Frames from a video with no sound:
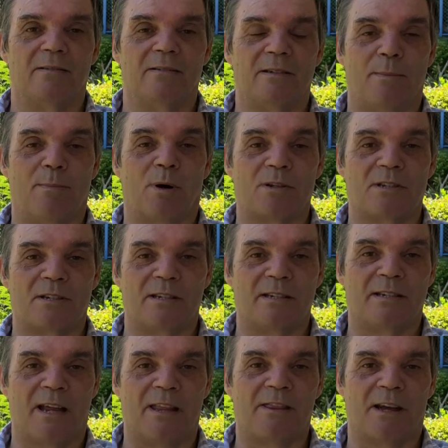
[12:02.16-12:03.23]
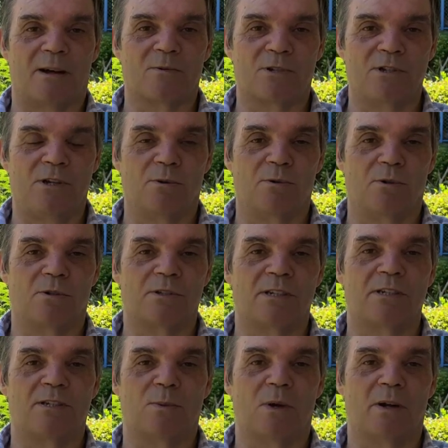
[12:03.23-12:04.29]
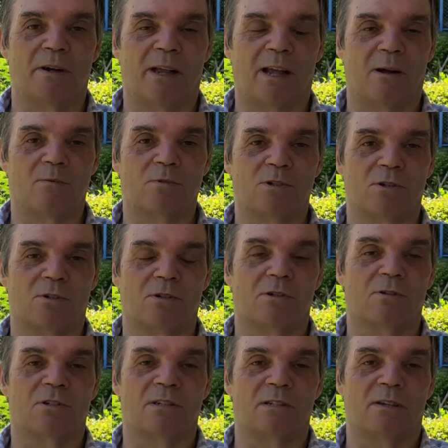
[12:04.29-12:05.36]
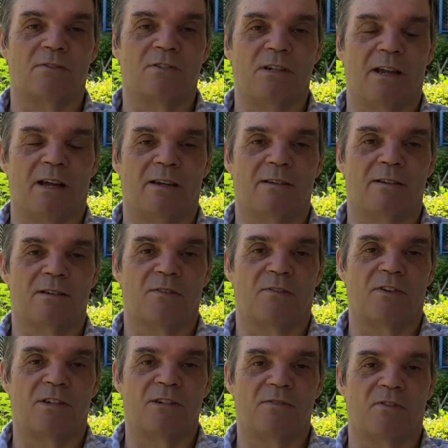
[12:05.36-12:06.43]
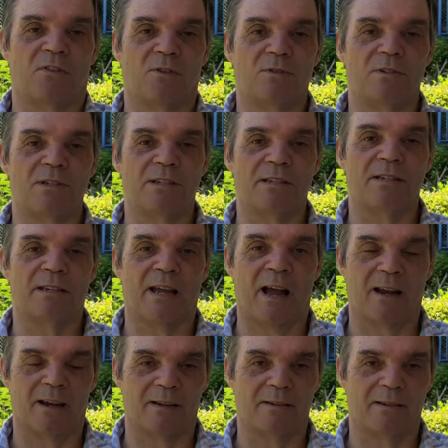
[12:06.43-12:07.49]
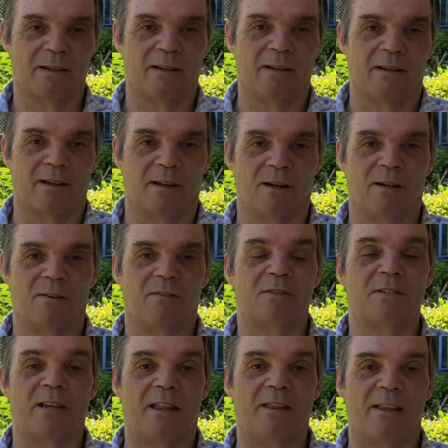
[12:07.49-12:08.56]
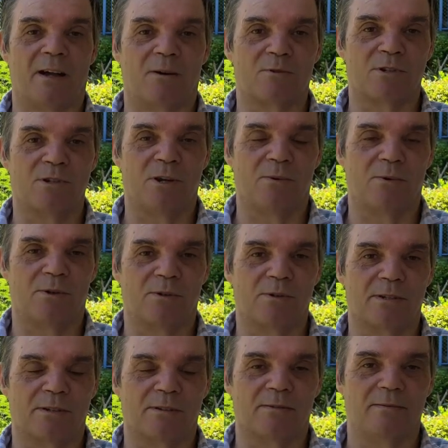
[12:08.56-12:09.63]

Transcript: deposited 10,000 euros into her account so it looks as if she had sufficient funds in Thailand of 10,000 euros?